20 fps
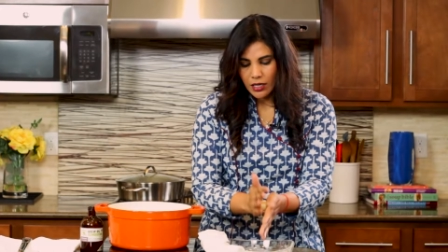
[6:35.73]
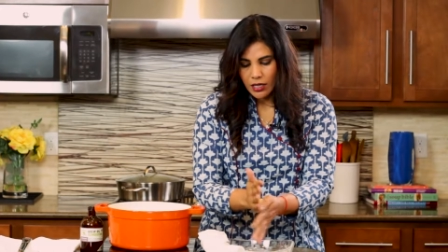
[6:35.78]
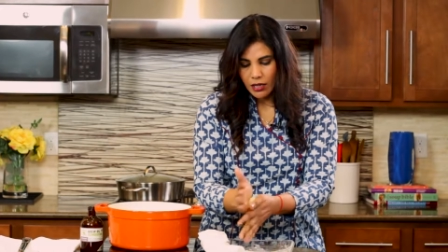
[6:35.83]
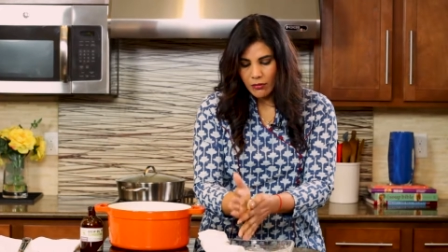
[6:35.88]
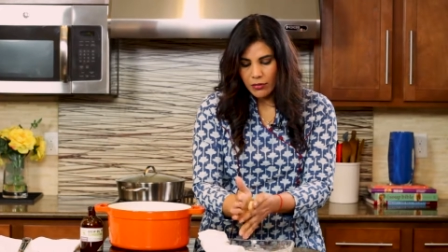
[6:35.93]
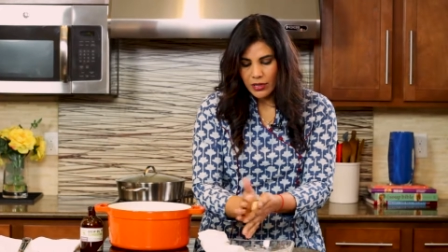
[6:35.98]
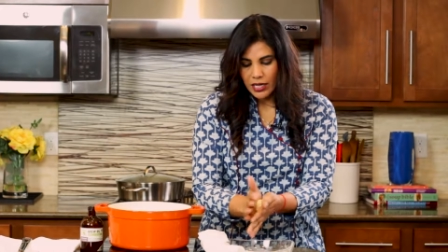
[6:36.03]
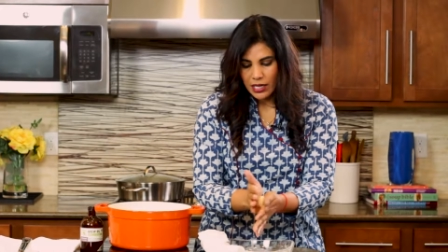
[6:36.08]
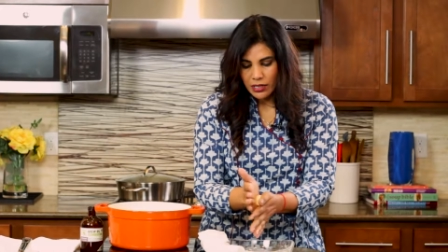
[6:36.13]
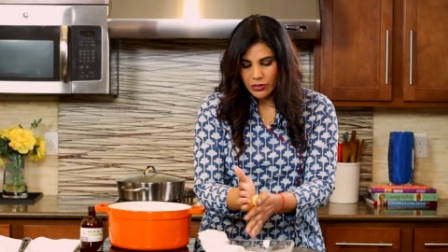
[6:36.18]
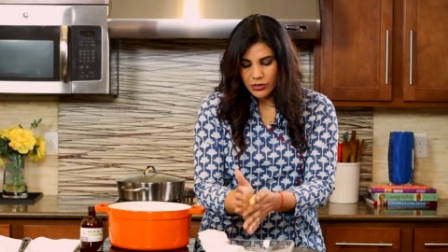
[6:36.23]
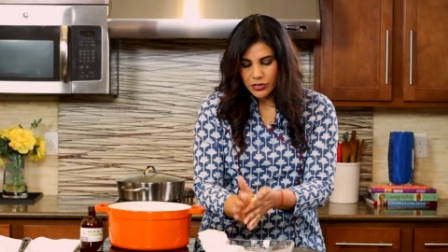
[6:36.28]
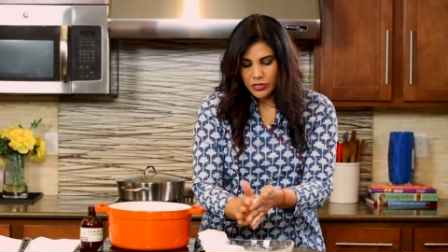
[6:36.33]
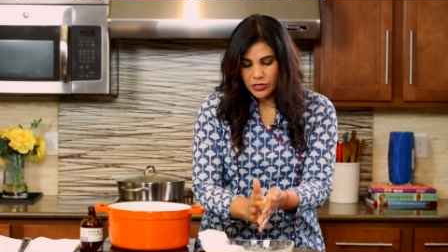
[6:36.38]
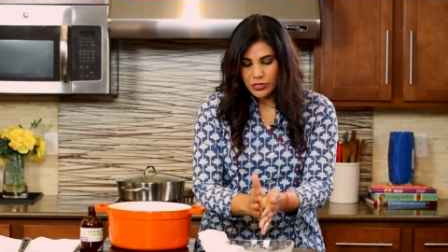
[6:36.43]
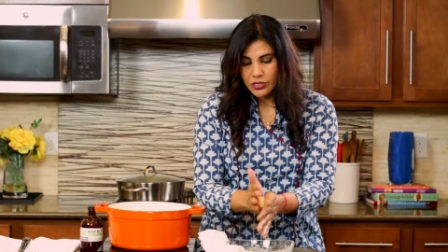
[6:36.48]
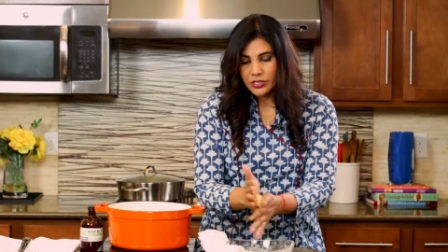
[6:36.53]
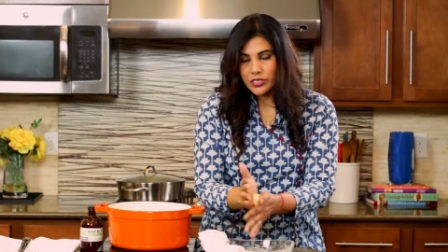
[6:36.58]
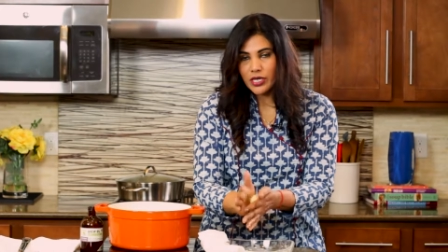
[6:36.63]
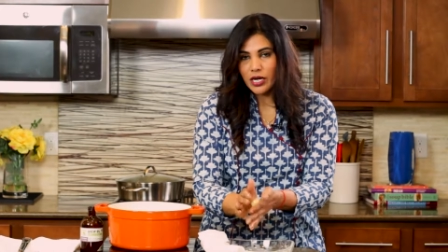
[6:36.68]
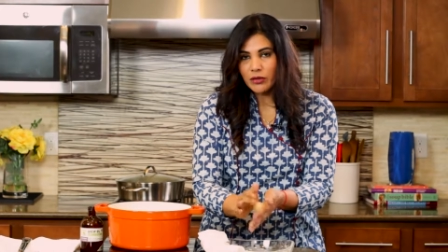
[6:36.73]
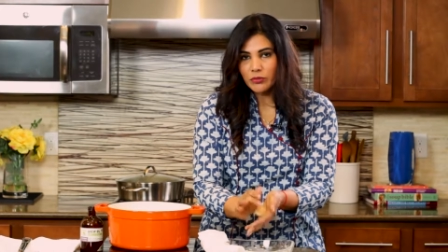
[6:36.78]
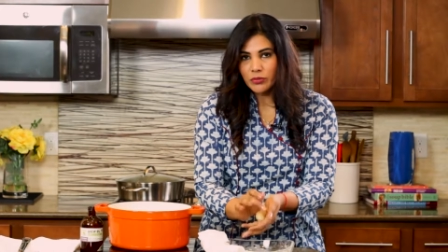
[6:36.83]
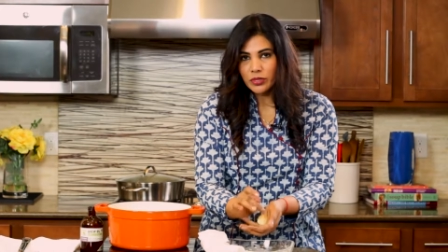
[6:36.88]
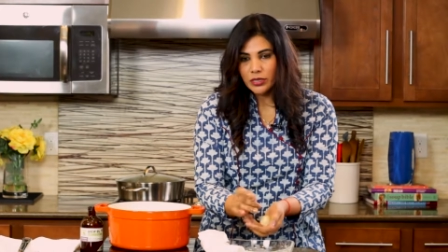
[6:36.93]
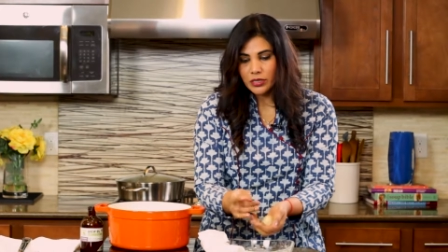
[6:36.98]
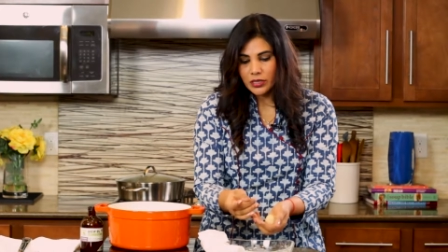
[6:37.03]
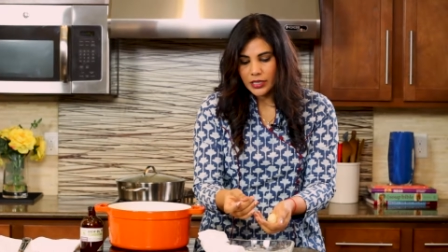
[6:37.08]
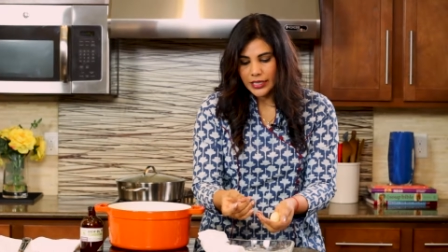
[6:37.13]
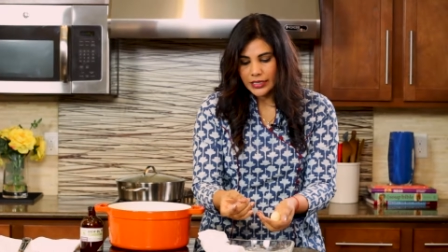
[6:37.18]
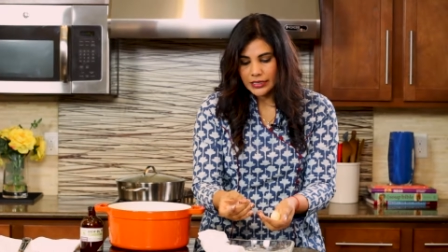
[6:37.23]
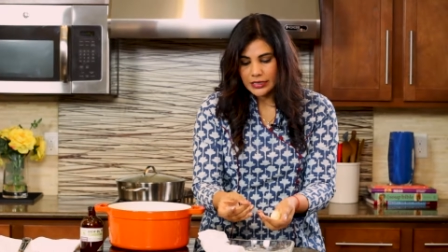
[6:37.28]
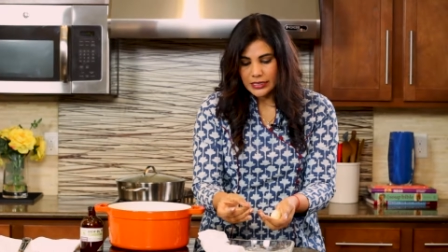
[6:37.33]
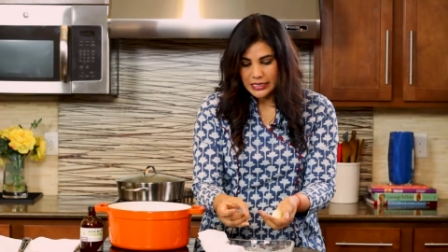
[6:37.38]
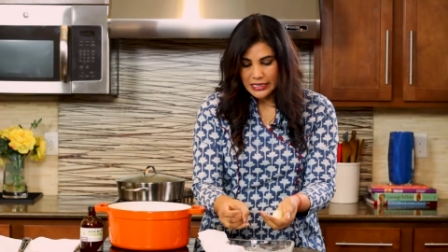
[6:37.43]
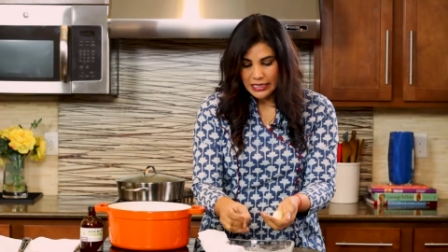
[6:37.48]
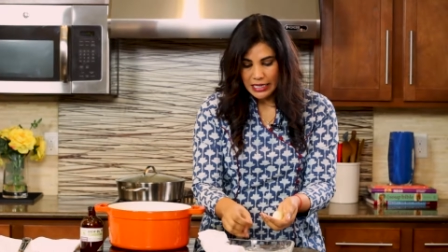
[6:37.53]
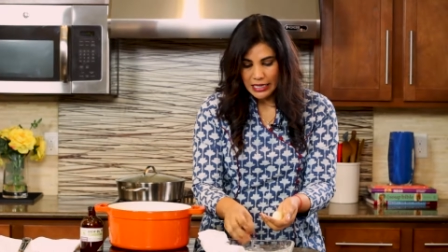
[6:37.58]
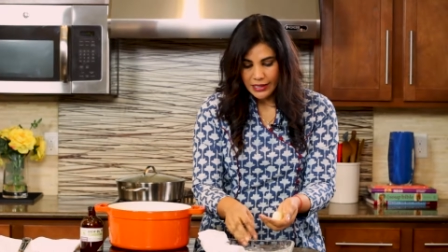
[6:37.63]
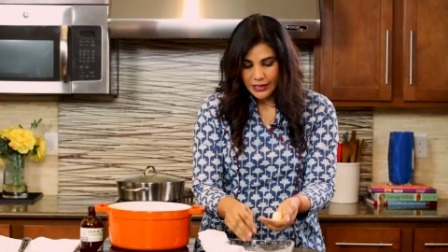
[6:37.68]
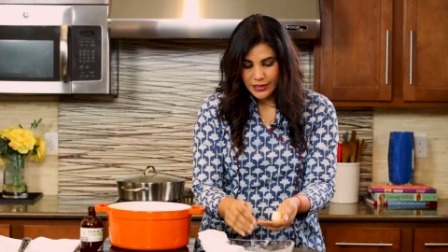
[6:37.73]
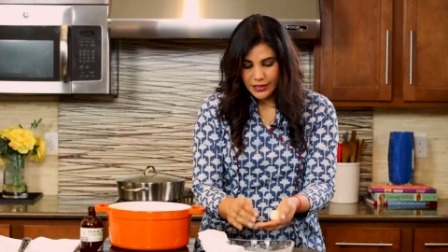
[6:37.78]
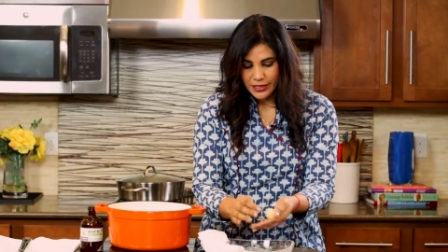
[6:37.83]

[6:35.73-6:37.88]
about double in size.